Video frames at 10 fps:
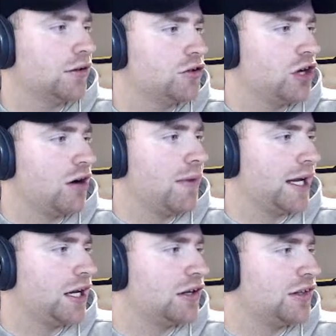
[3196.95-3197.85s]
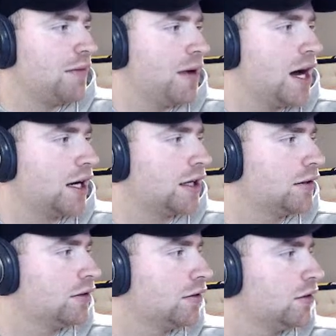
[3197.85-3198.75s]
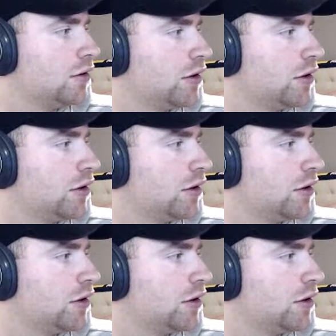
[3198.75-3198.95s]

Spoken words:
Sean Maker intercept mark. Go